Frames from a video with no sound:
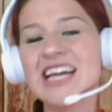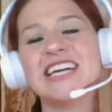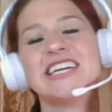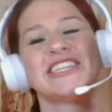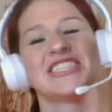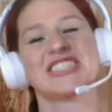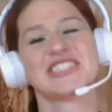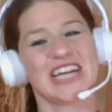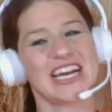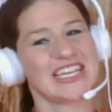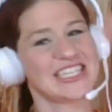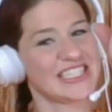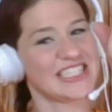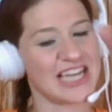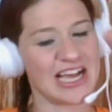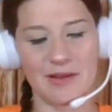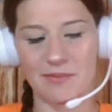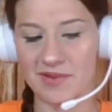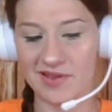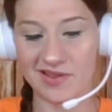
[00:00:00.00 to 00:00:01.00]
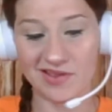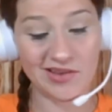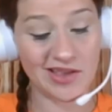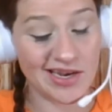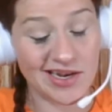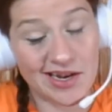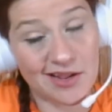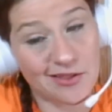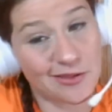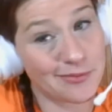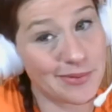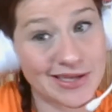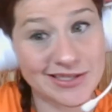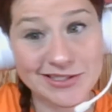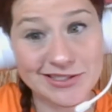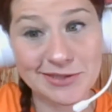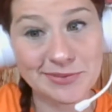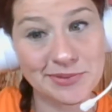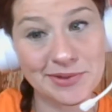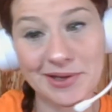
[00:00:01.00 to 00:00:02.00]
Great job. You get another
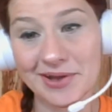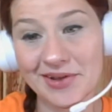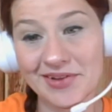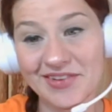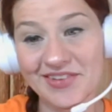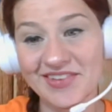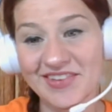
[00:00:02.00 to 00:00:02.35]
basketball.